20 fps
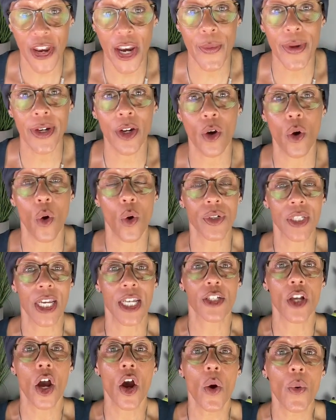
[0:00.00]
theory course,
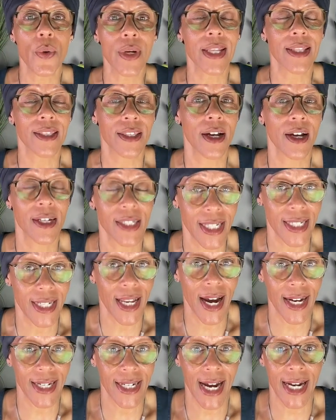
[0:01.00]
is only
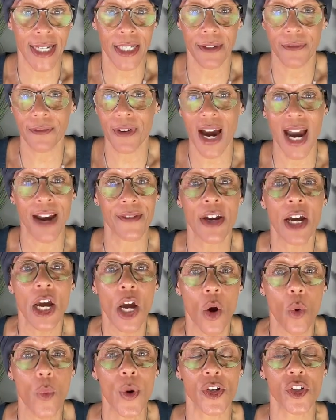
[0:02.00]
$39.95,
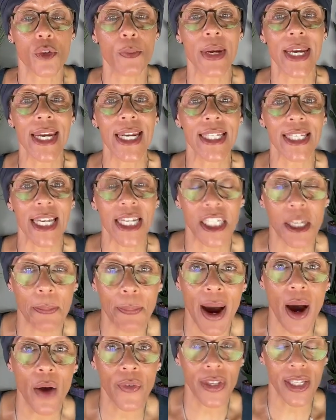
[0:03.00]
which means it's
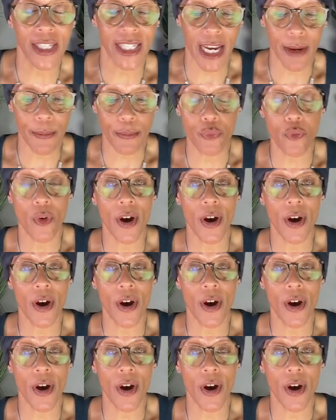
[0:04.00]
about the same